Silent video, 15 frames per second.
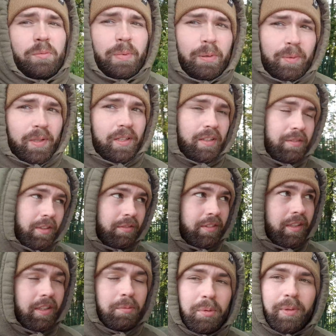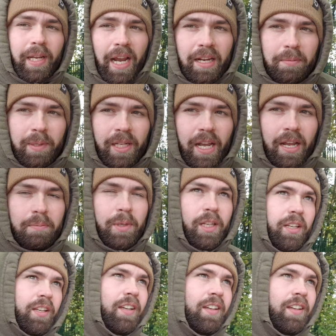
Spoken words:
the people that live over there probably aiming it at me.